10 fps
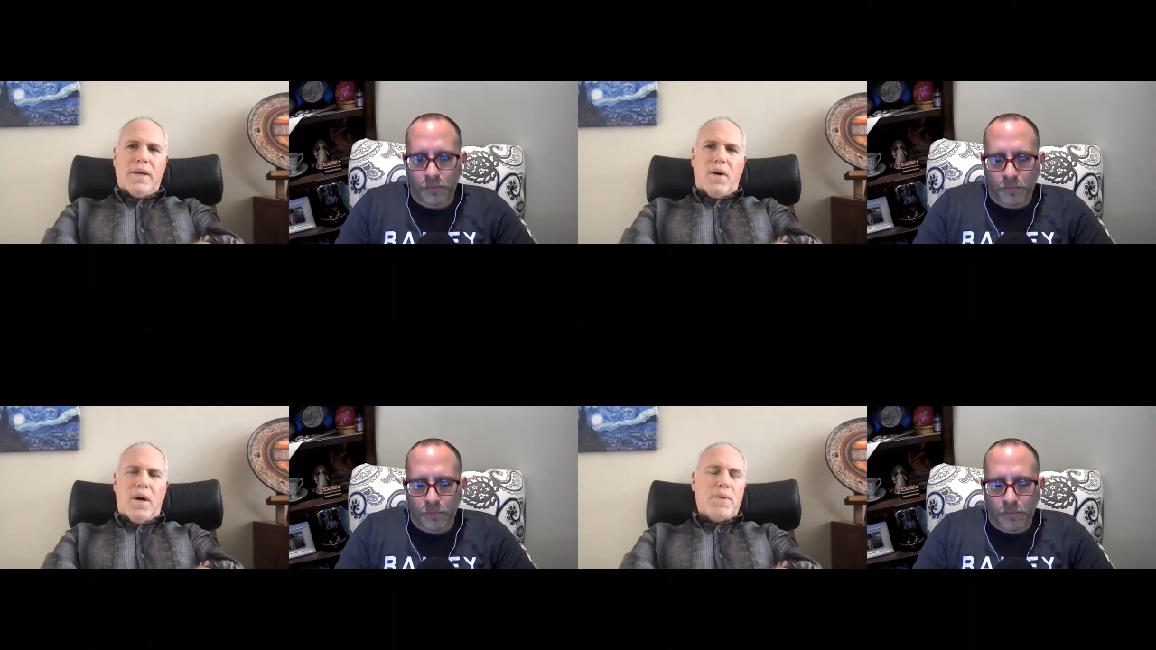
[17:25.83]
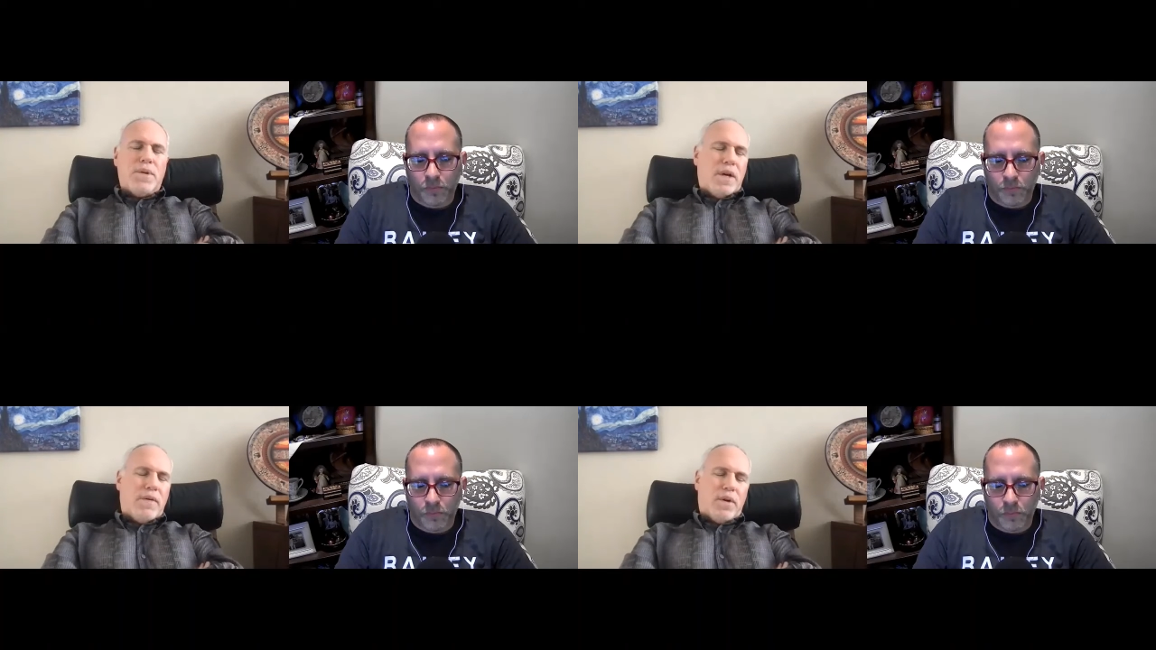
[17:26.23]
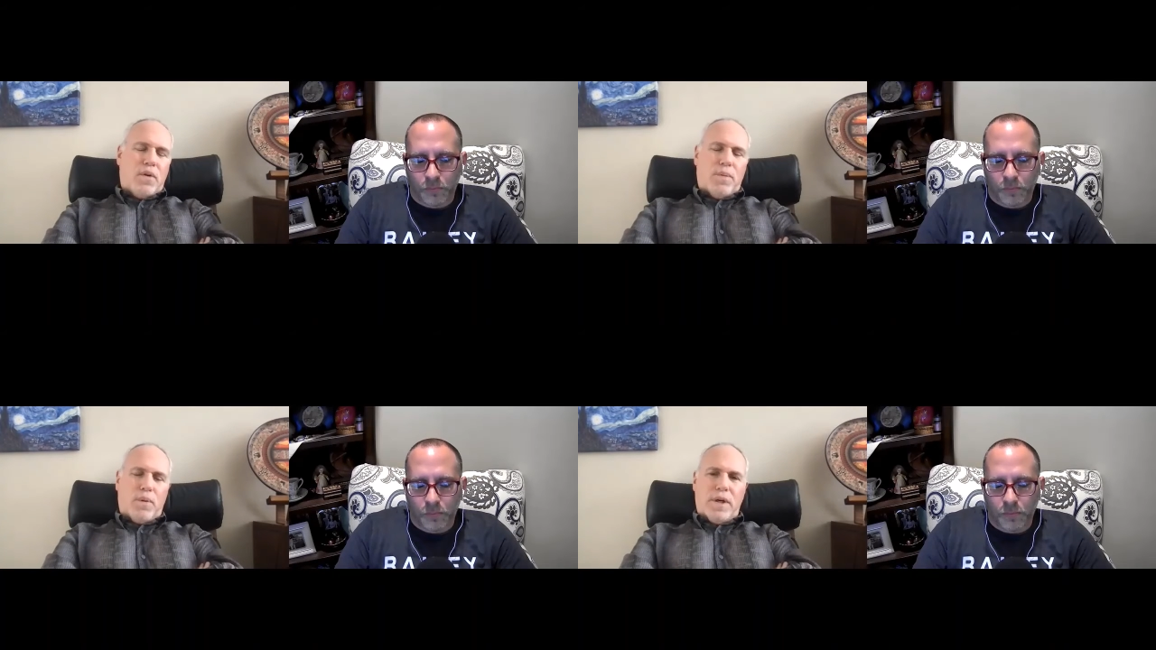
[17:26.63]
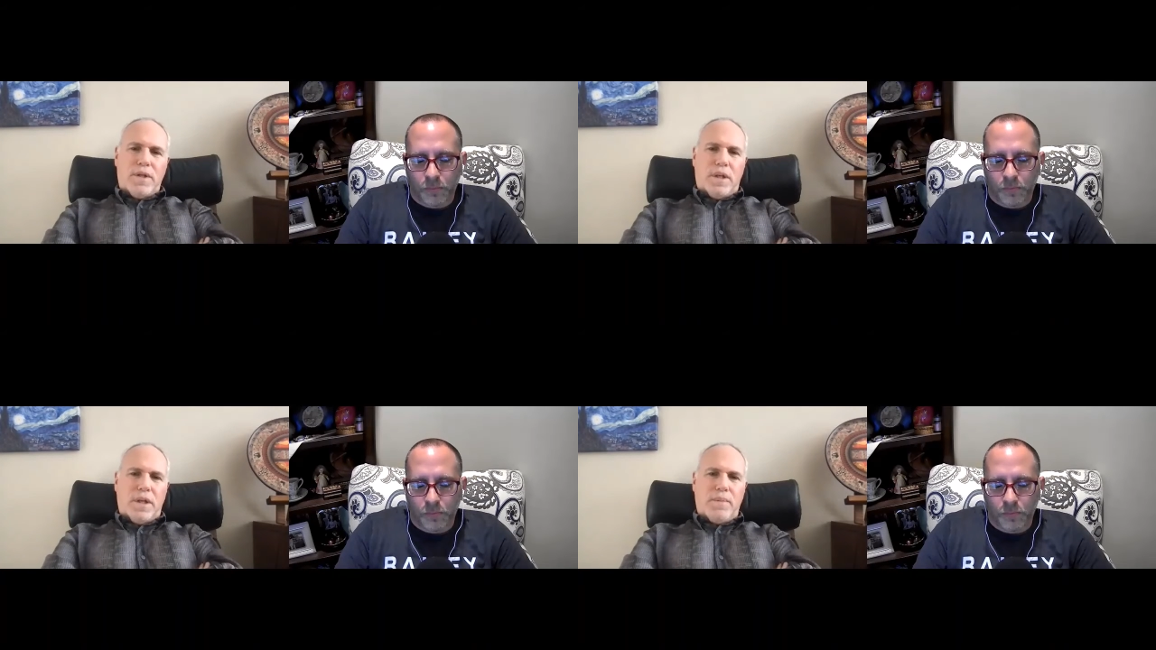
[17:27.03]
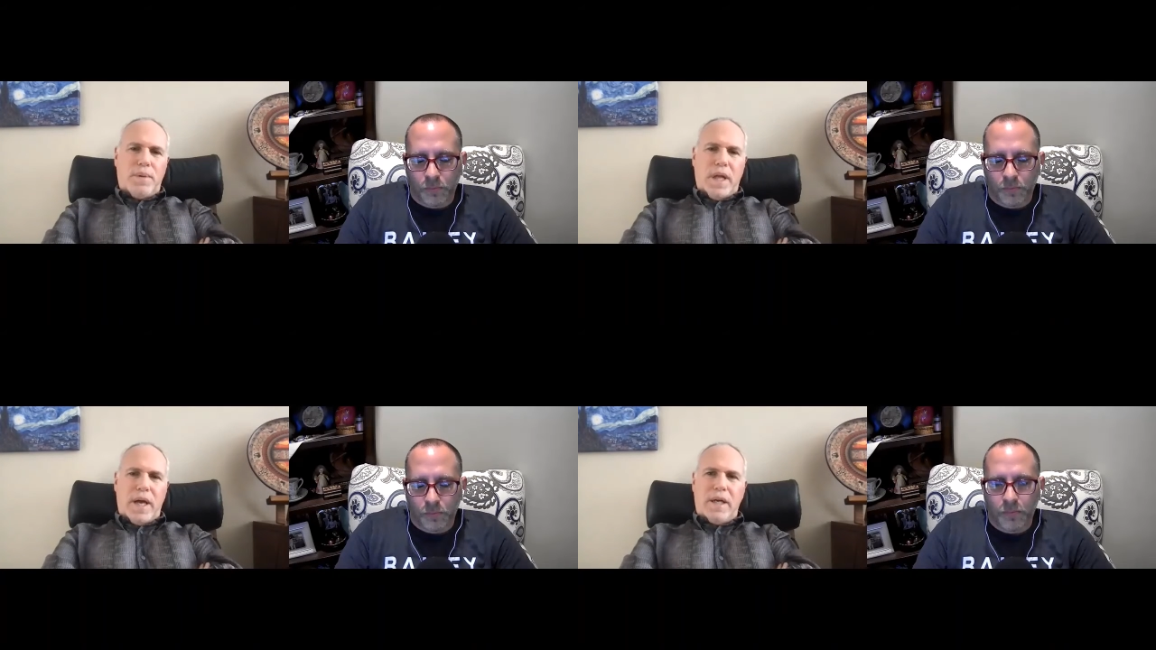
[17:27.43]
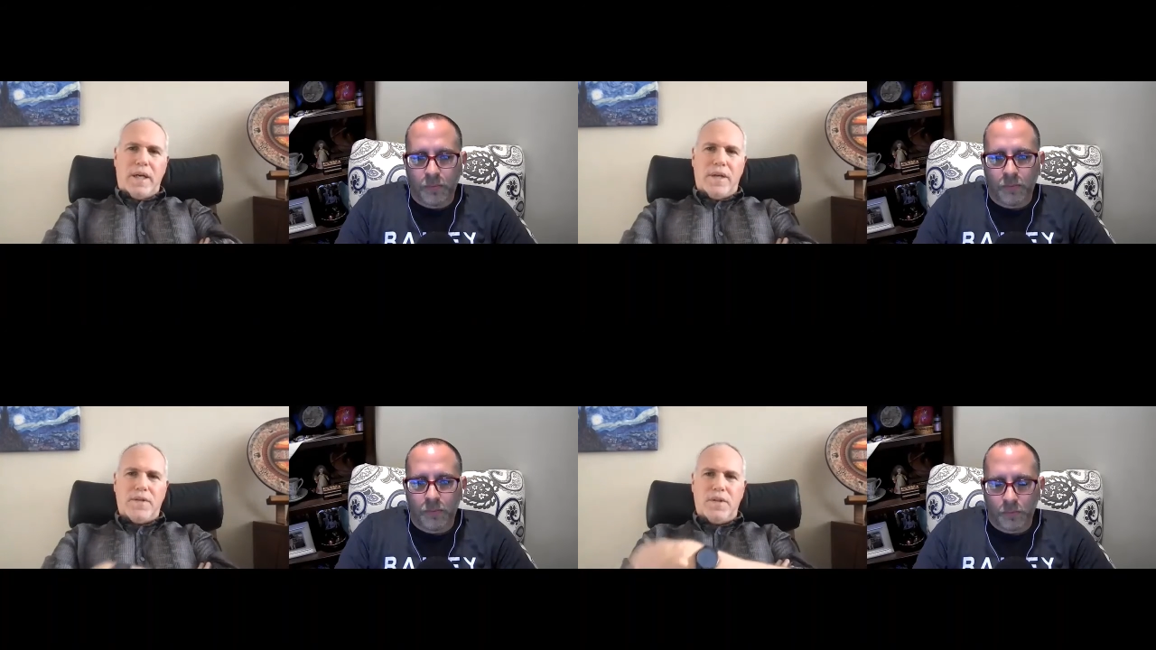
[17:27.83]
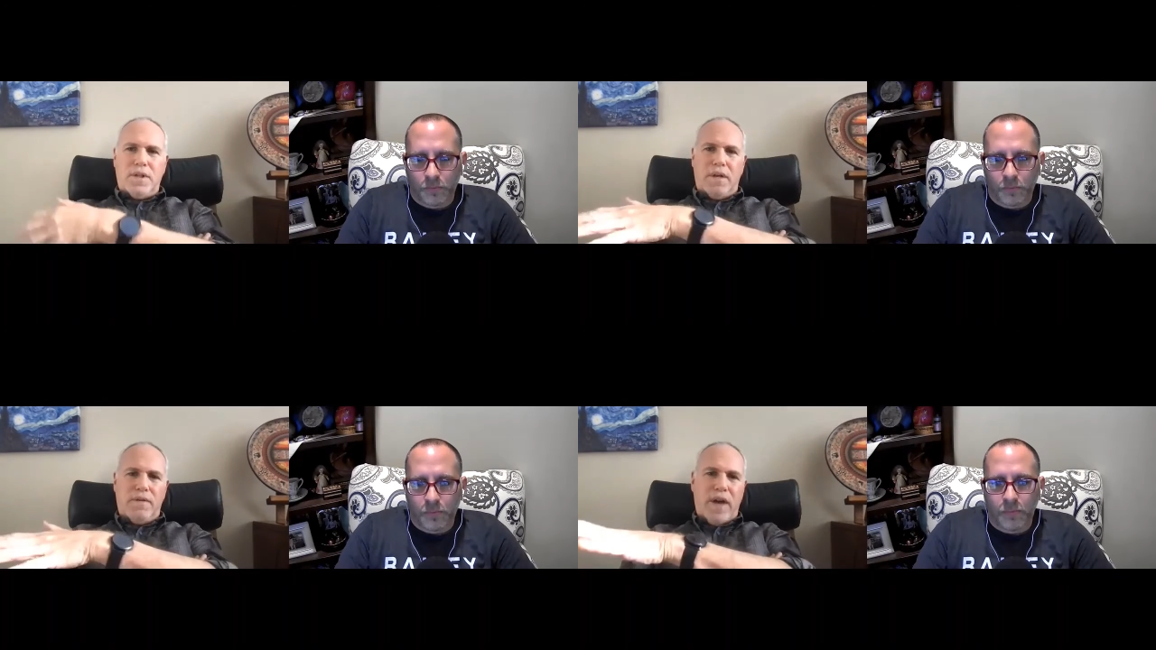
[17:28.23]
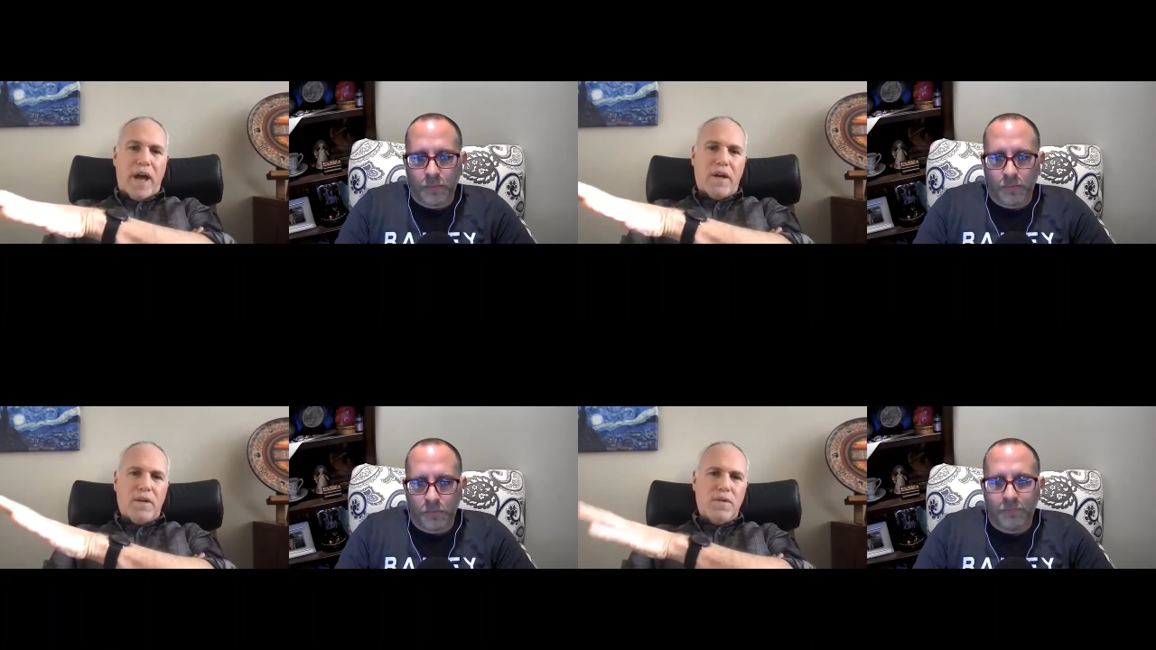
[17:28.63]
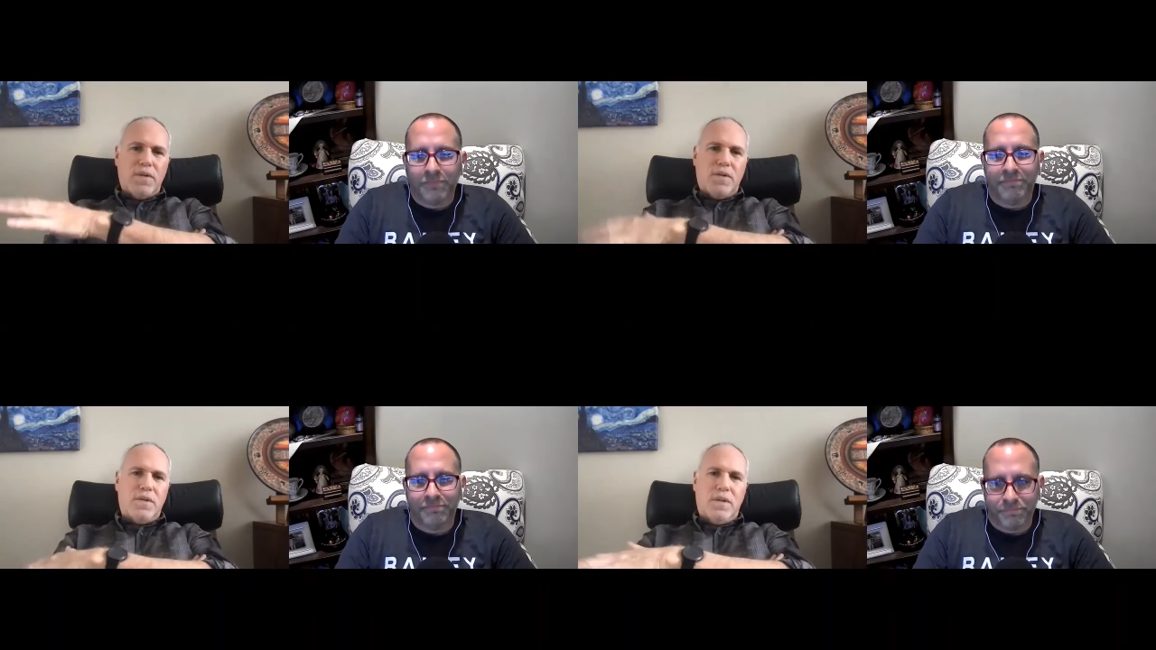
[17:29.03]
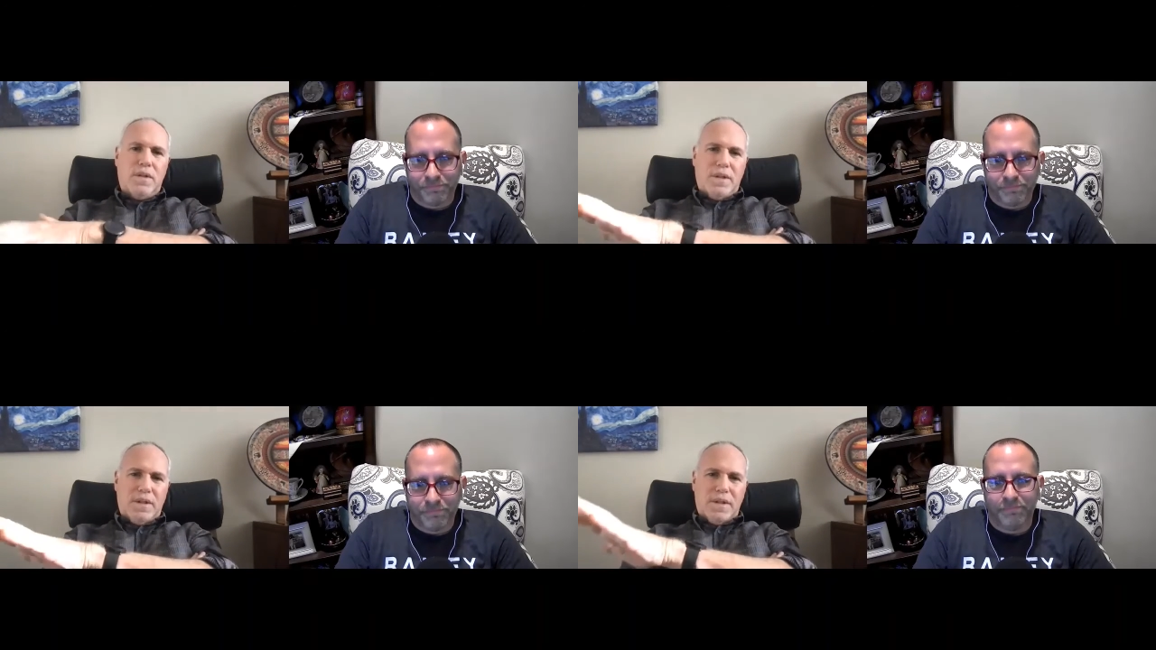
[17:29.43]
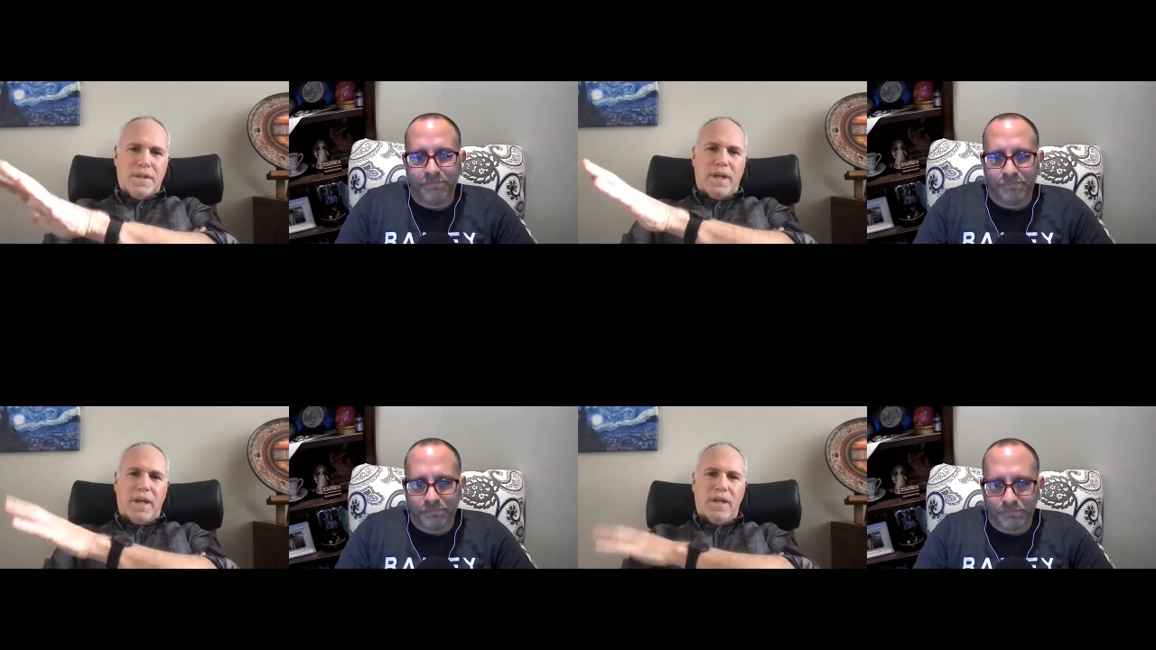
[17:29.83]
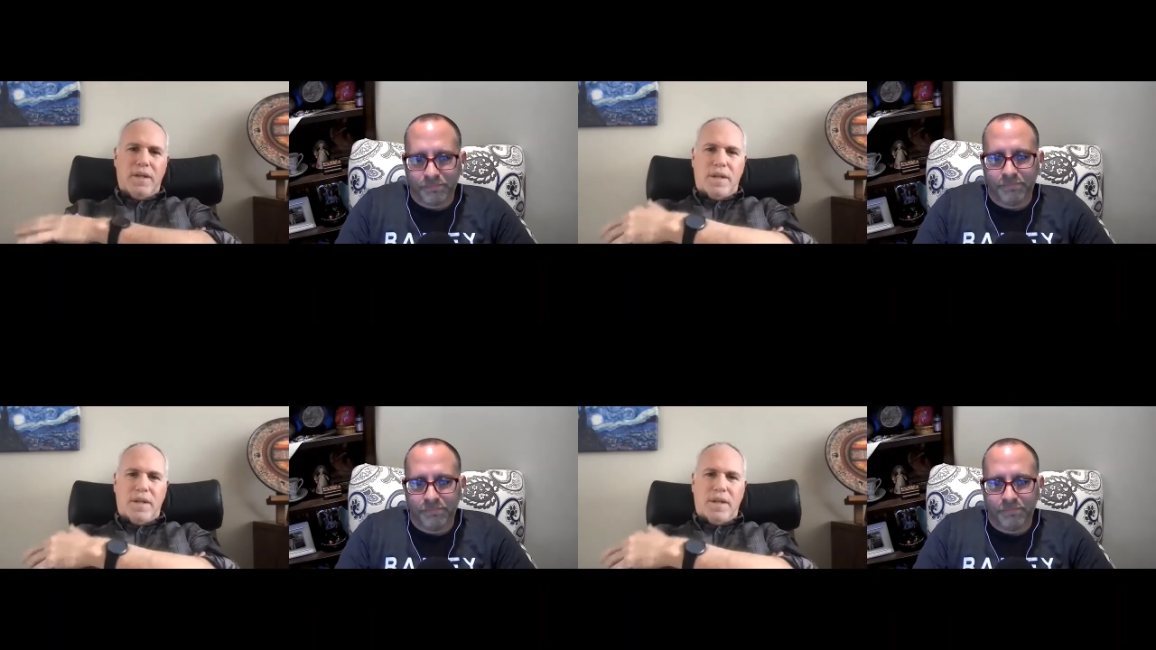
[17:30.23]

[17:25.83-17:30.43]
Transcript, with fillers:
Speaker 1: almost every corporation on the planet has a set of values and